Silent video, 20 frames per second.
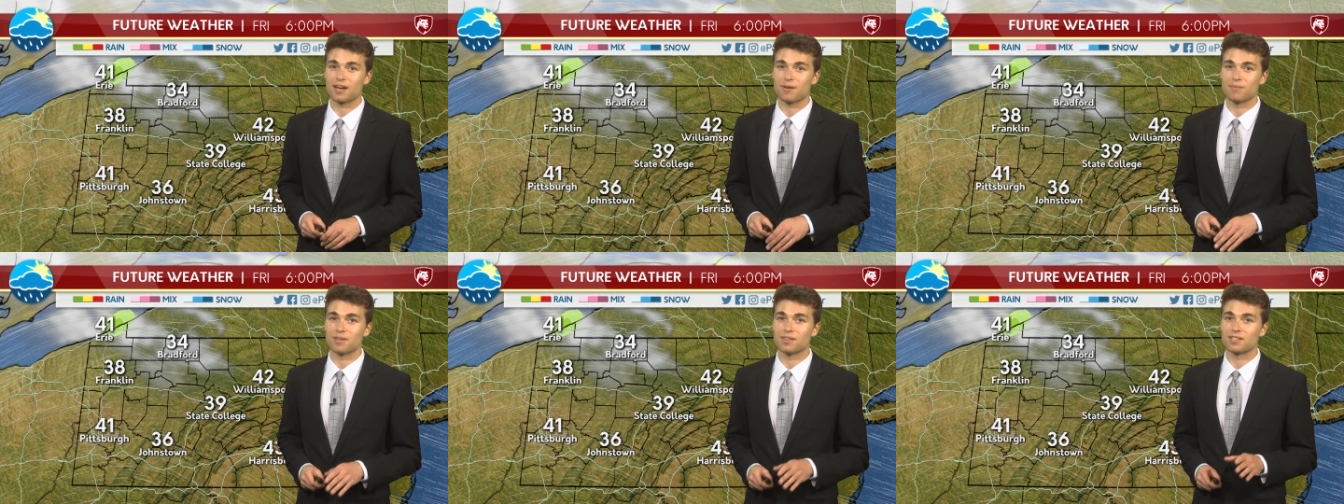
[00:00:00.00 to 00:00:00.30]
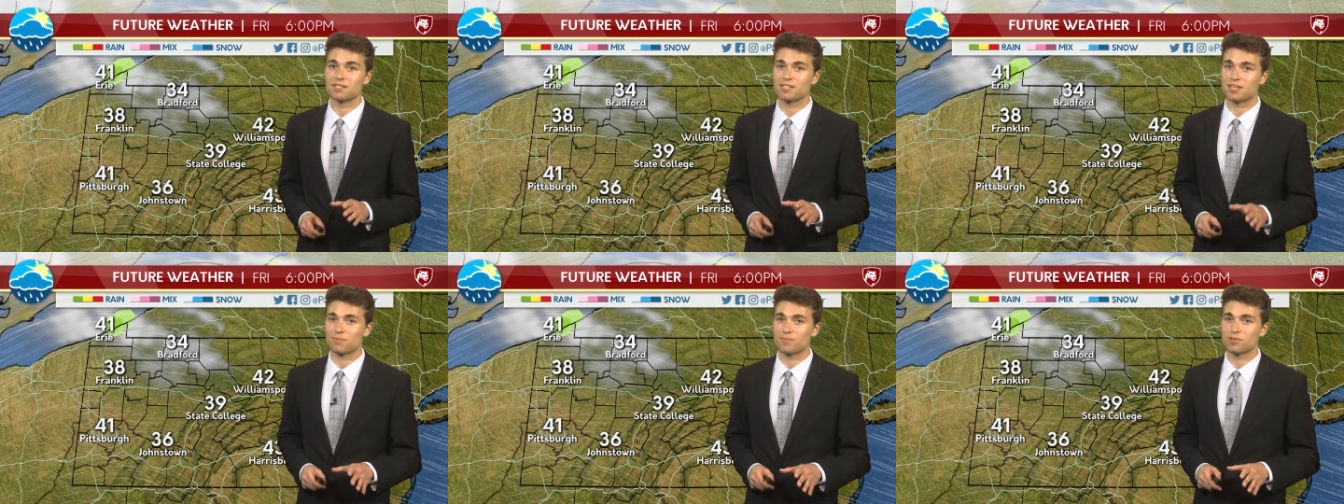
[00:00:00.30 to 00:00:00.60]
up and
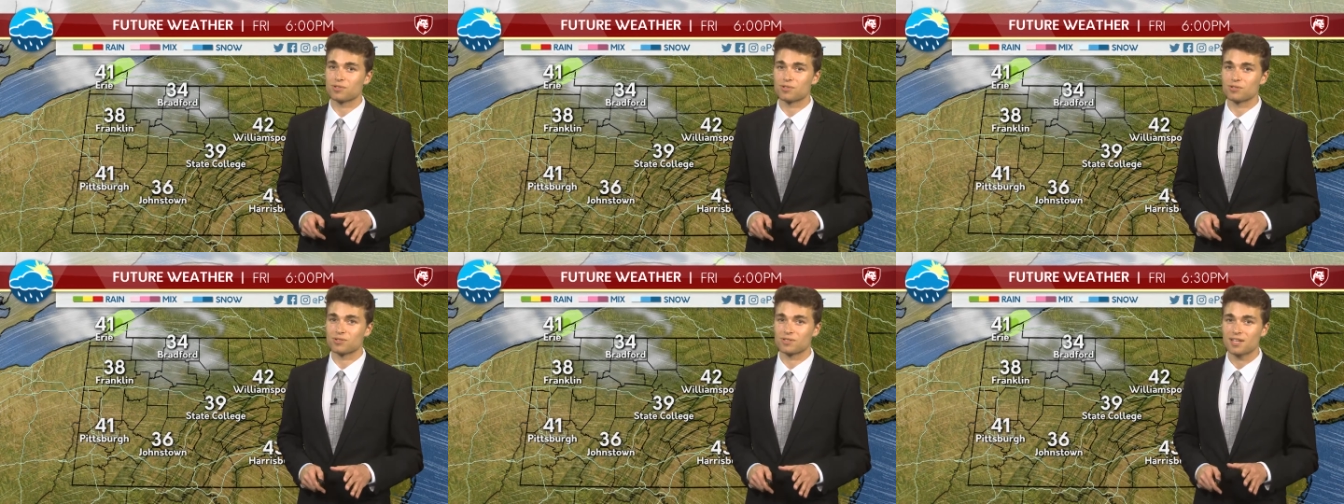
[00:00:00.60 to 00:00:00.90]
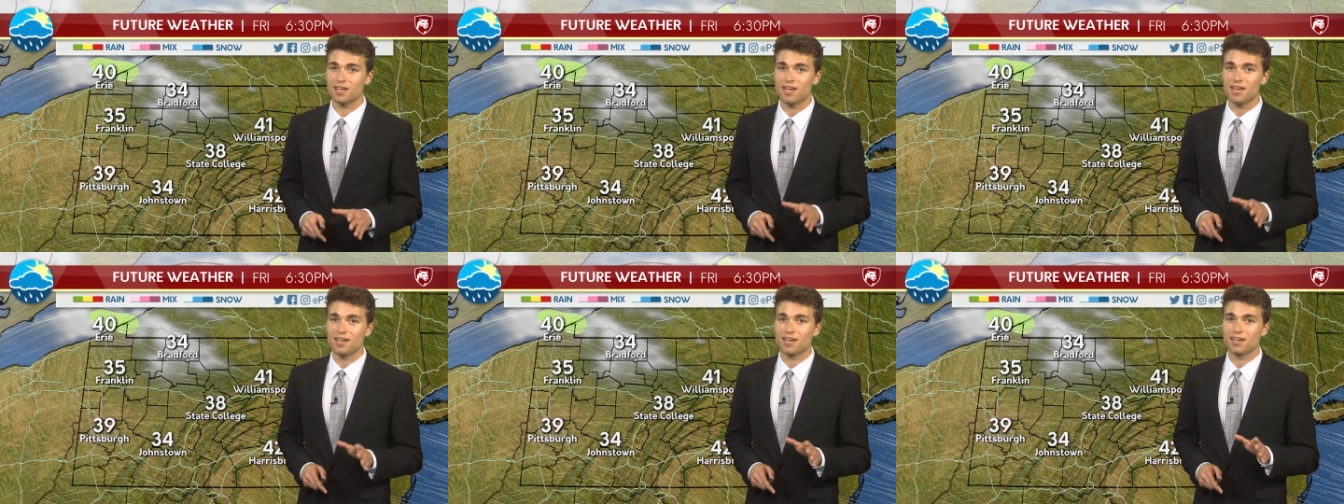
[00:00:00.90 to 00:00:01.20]
the
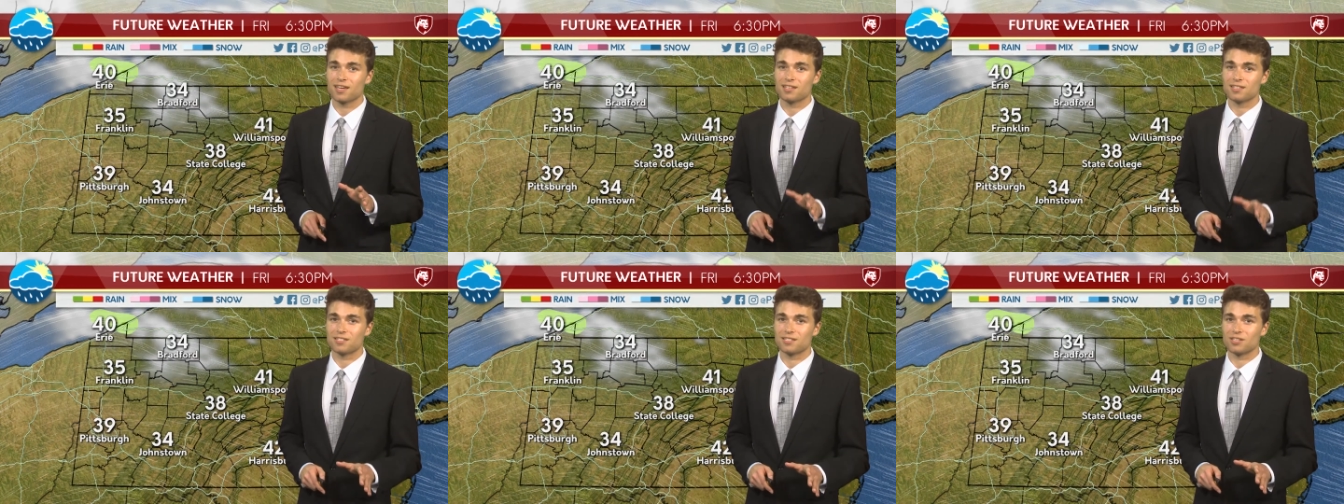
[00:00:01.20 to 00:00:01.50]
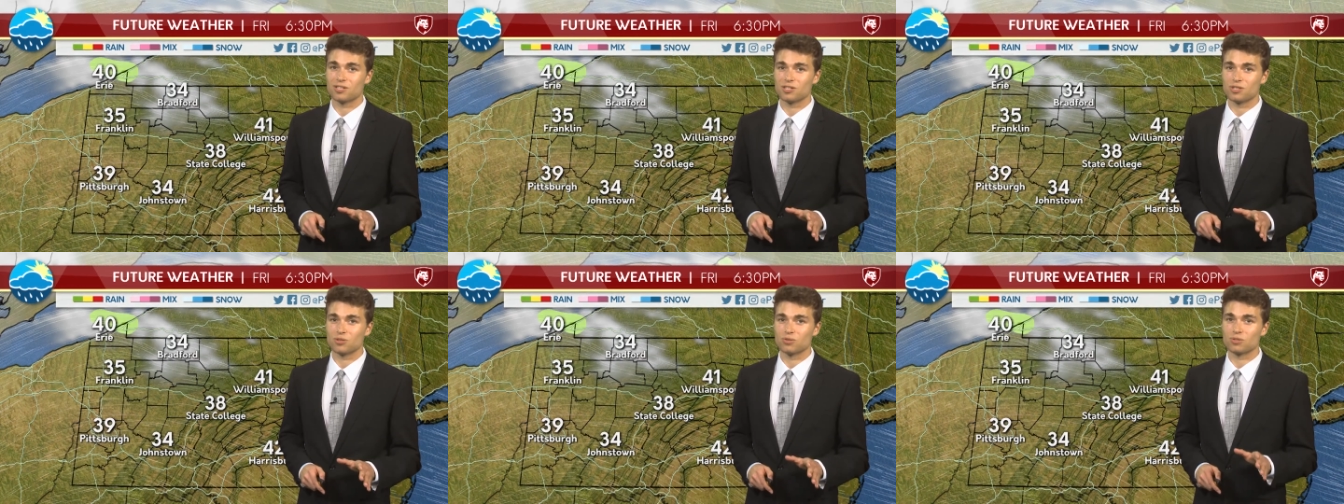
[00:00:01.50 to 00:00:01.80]
temperatures
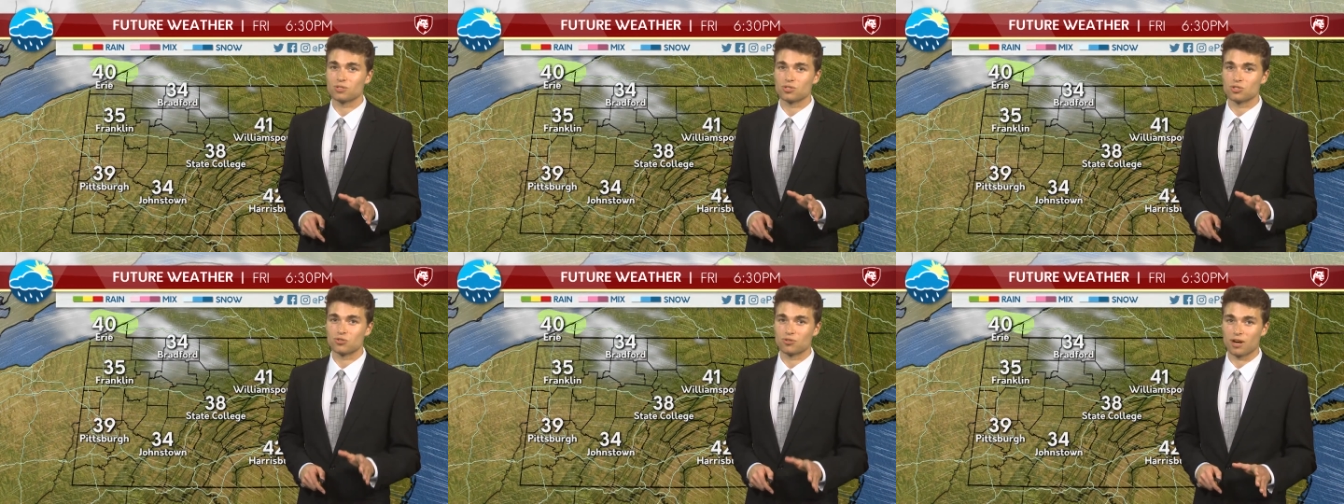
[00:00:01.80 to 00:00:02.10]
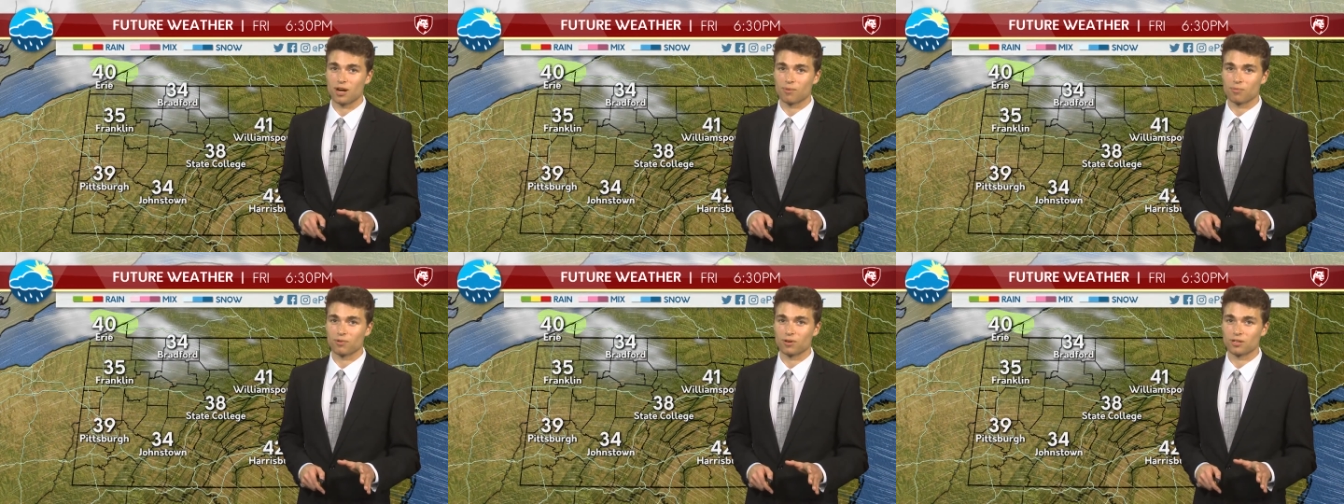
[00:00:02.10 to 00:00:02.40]
continue to drop.